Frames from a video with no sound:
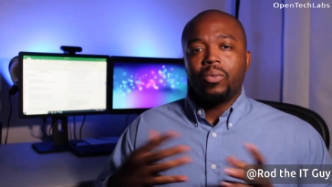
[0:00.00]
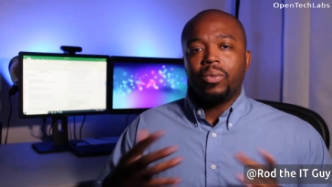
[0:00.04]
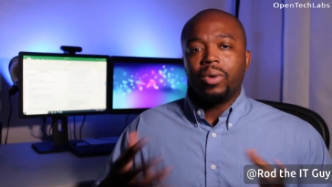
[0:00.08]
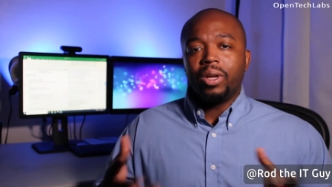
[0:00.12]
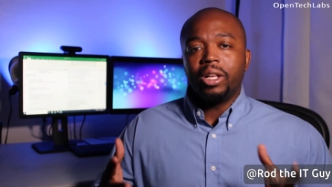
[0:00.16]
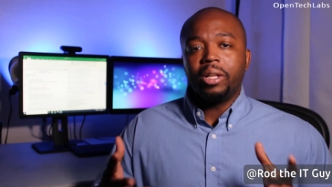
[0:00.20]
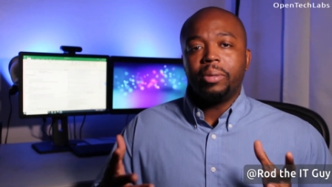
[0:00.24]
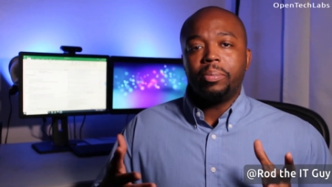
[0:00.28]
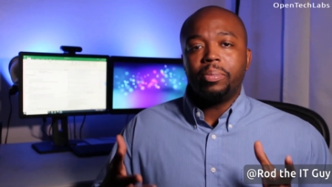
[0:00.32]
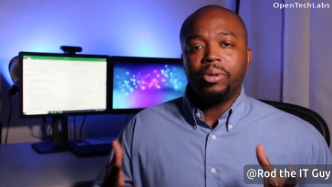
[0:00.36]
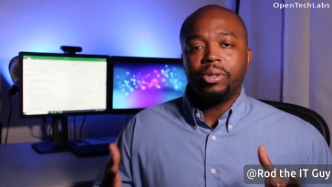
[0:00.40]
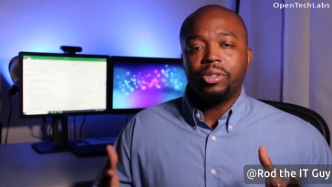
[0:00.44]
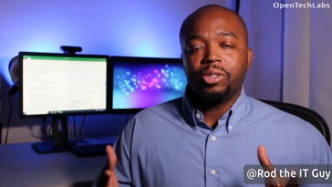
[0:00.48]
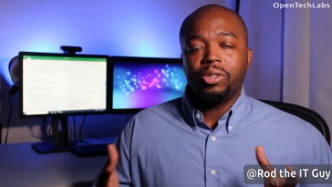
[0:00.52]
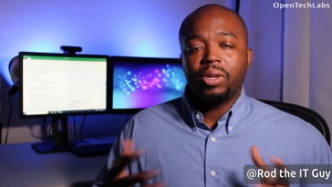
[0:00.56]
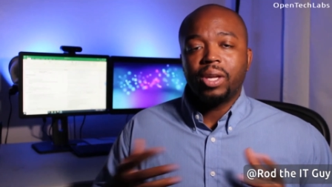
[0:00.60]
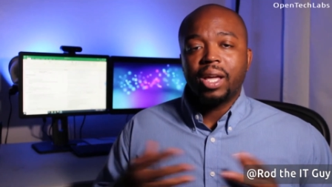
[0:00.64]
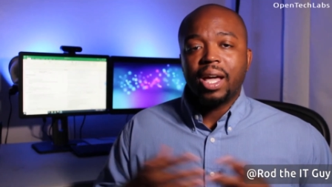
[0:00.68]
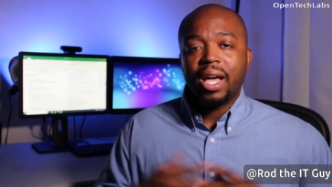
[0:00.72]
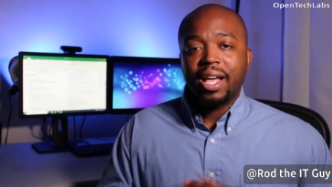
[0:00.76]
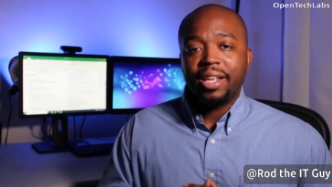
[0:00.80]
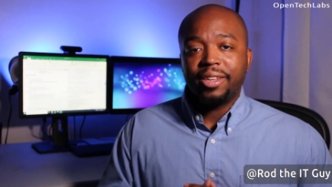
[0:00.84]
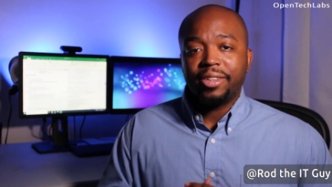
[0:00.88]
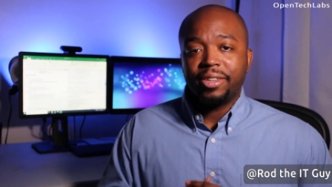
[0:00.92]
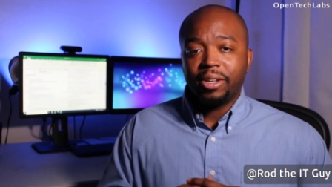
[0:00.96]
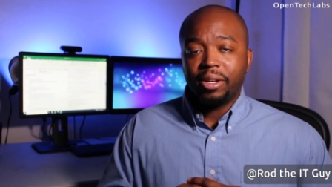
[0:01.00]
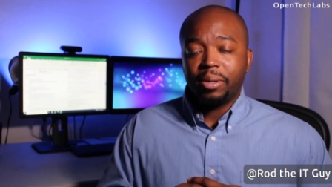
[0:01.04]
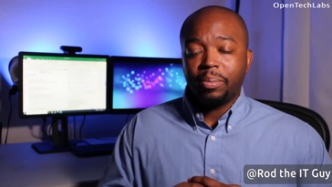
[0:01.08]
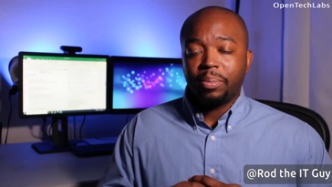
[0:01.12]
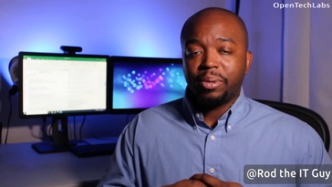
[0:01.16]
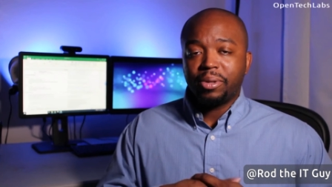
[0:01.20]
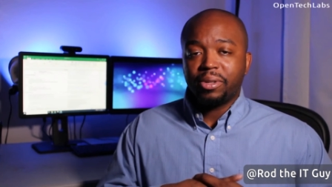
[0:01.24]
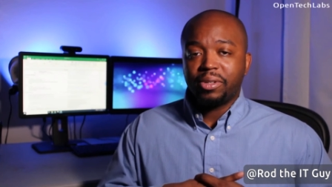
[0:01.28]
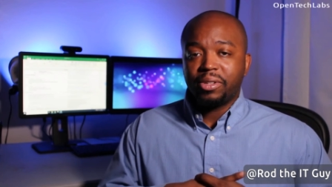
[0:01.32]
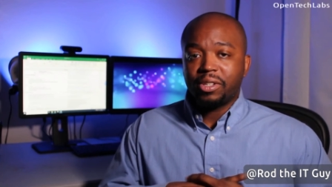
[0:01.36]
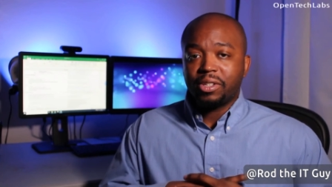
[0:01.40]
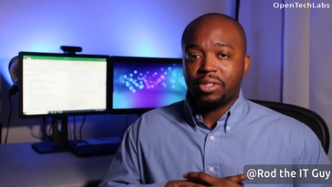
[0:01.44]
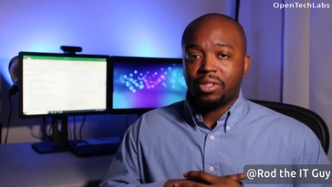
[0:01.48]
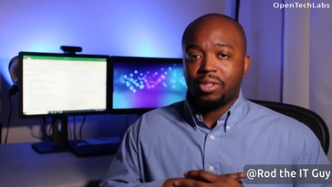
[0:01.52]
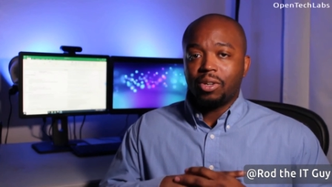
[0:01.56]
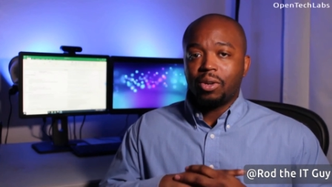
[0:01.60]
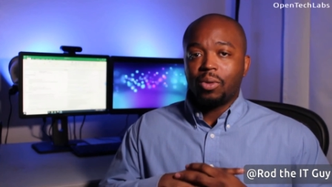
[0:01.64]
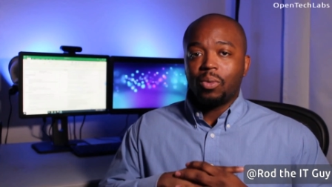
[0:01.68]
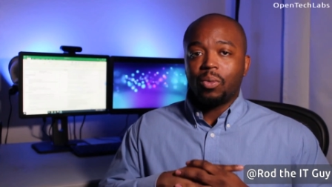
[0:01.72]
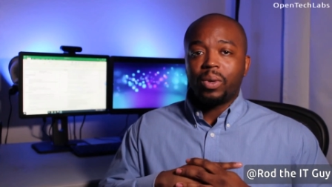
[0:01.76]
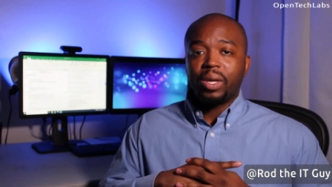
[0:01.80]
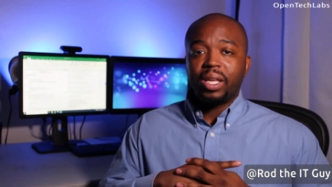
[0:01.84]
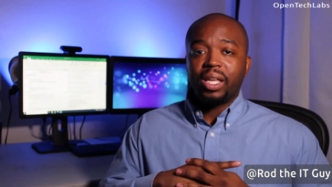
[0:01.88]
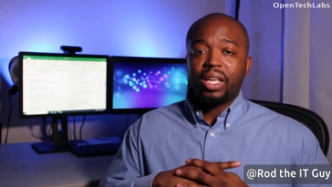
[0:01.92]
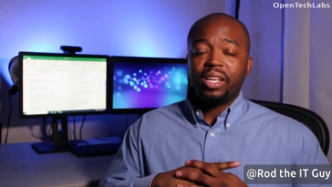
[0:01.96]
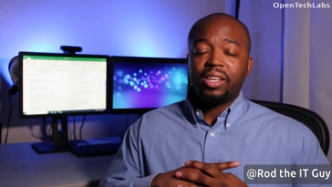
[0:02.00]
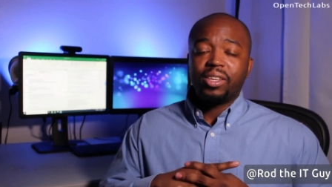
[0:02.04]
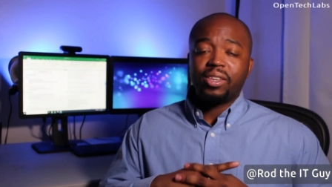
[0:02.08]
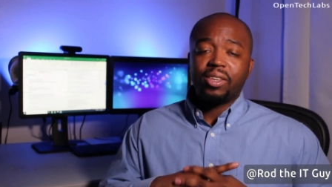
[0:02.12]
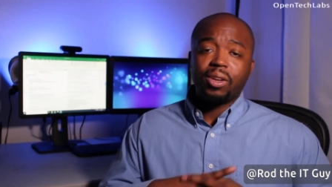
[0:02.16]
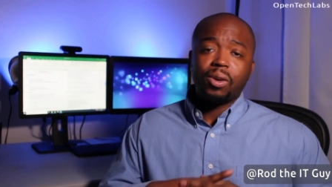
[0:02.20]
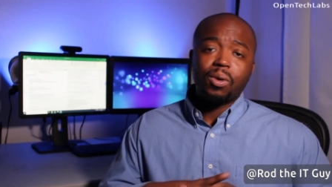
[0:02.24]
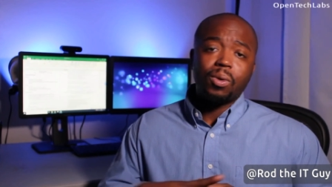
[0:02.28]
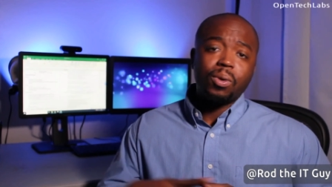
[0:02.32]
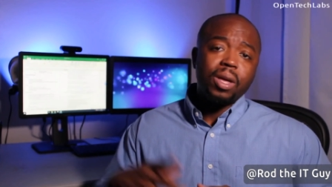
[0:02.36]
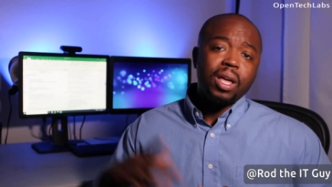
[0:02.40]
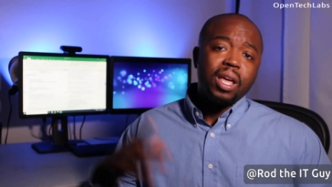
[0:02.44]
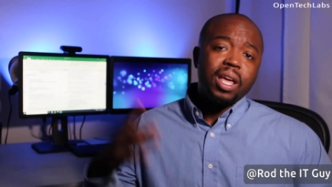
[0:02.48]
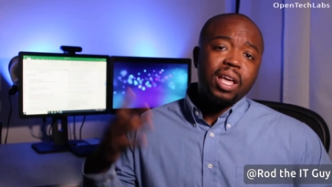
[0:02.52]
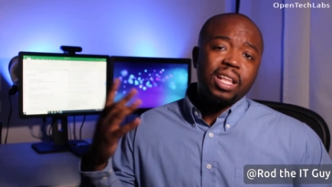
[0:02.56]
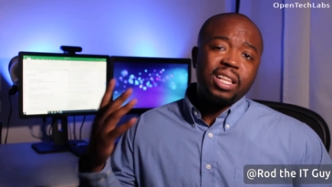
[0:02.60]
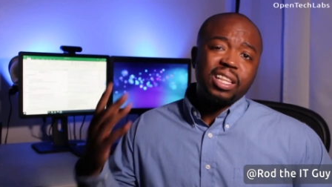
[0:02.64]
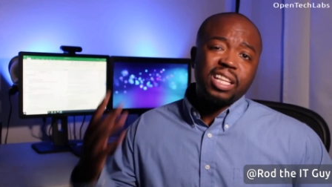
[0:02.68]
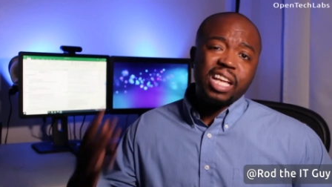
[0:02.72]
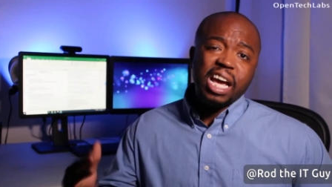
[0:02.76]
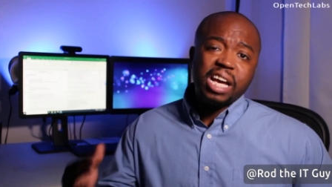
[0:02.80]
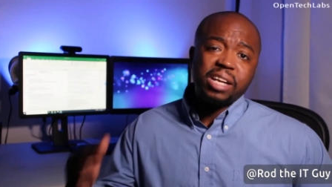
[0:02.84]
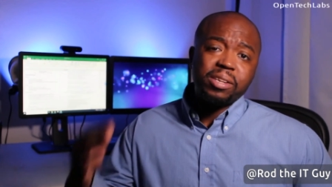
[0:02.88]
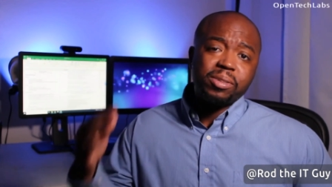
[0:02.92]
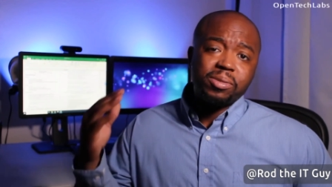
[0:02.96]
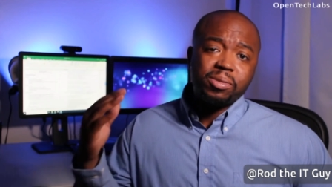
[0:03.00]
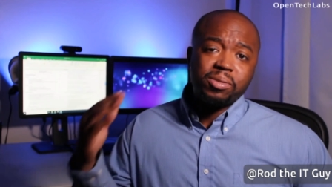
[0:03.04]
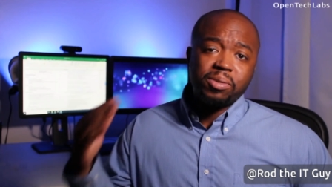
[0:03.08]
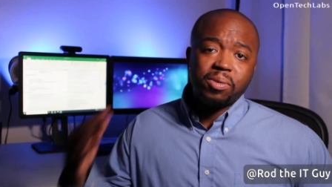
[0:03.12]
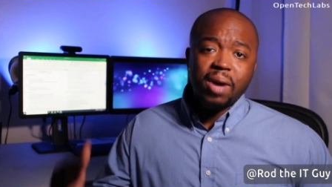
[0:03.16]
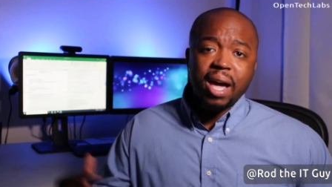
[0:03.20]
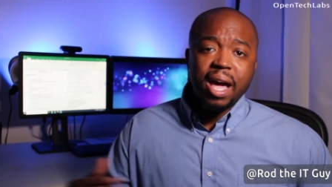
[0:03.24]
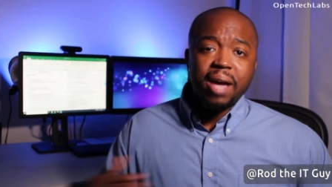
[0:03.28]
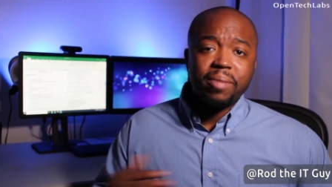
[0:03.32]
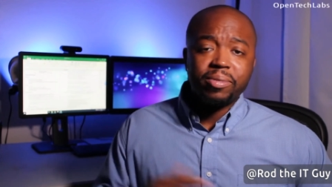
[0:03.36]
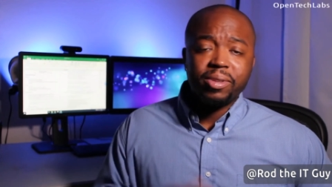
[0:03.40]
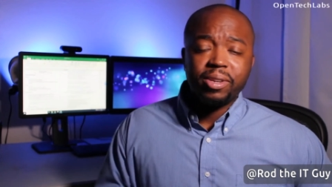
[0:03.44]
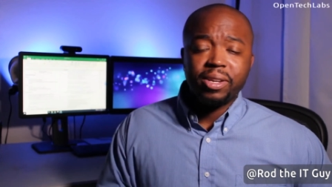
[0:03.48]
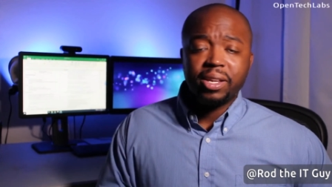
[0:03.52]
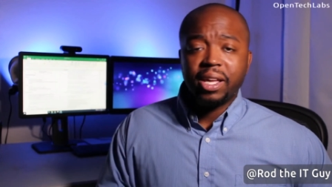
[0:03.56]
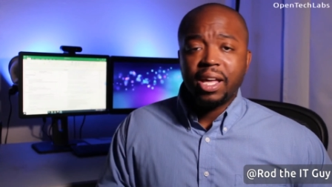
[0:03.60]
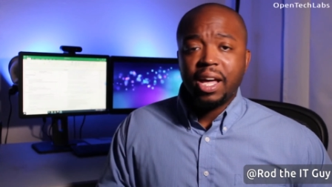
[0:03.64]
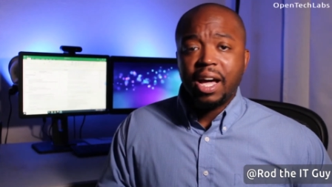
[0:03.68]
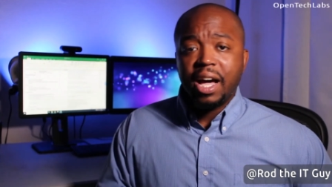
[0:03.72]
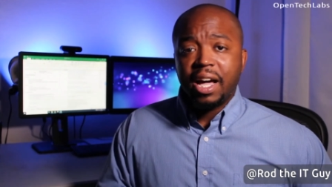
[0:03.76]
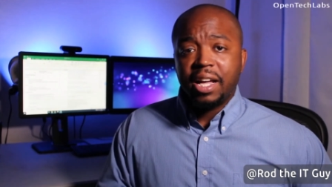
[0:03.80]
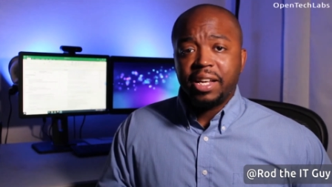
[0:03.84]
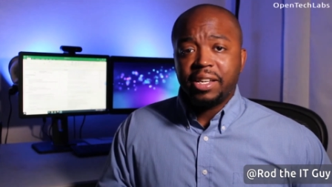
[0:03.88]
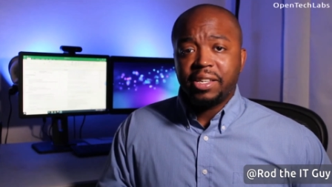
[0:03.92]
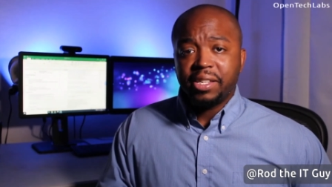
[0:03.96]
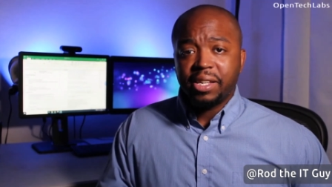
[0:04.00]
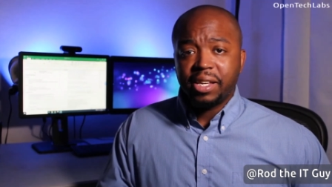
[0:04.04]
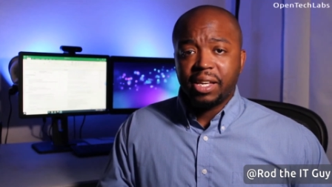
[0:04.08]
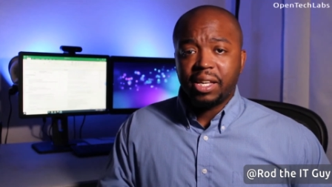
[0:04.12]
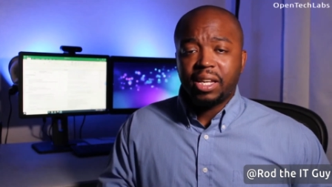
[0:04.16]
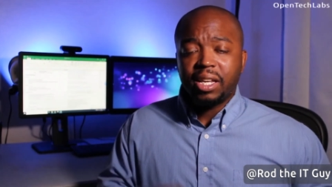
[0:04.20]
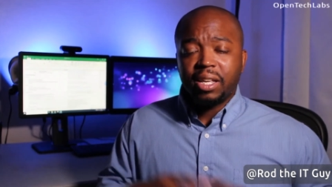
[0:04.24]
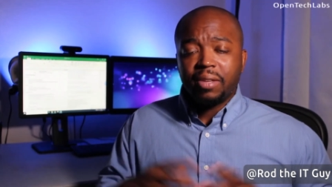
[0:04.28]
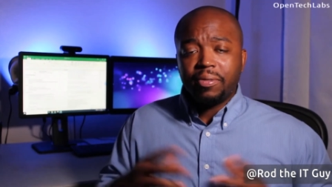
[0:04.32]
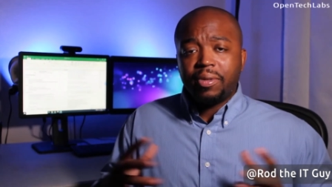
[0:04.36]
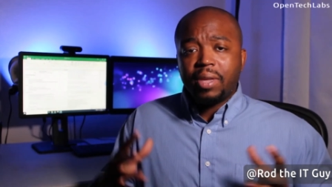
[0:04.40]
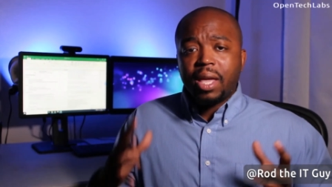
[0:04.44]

Really put you guys in a position to win. So like, subscribe to the content.